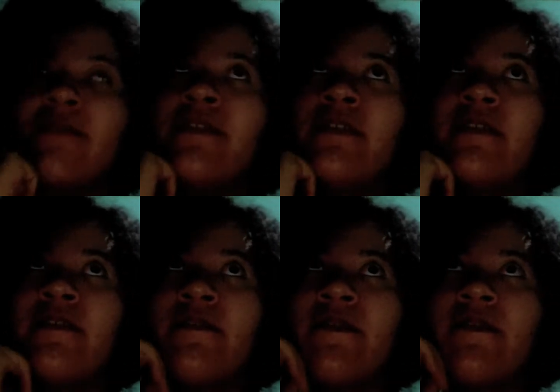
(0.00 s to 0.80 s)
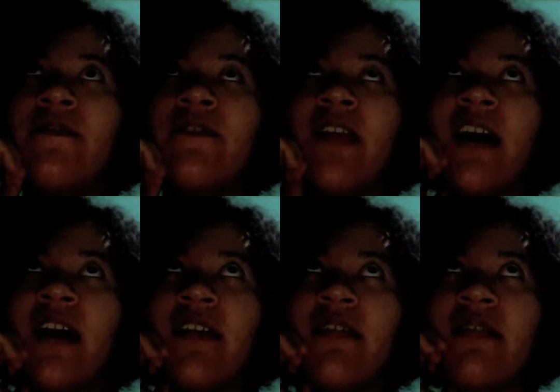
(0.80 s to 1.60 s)
for that
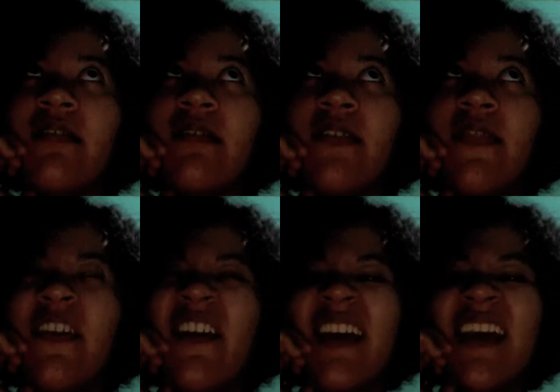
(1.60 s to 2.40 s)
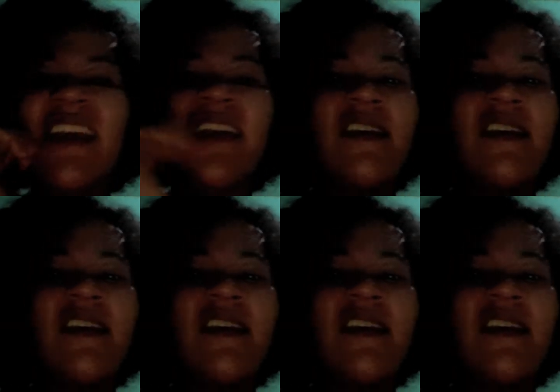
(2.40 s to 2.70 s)
is 30,